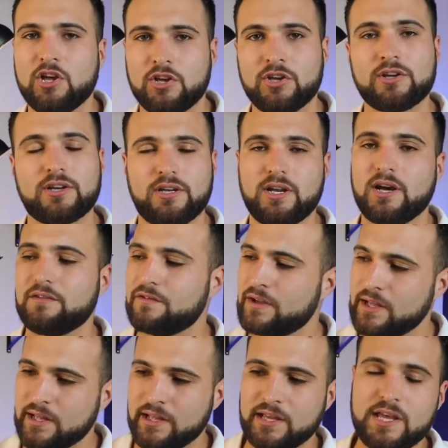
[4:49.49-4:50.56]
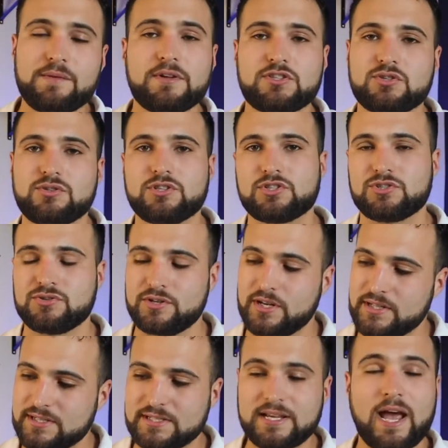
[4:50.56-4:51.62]
good enough. Give it to the
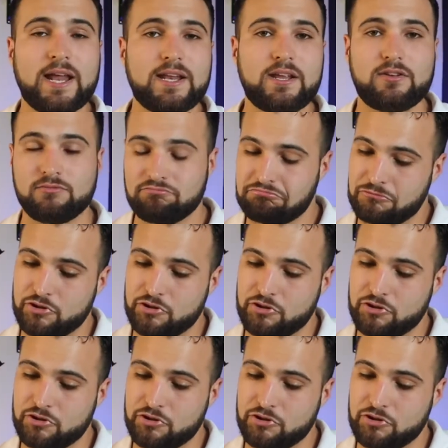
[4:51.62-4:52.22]
student, sign it,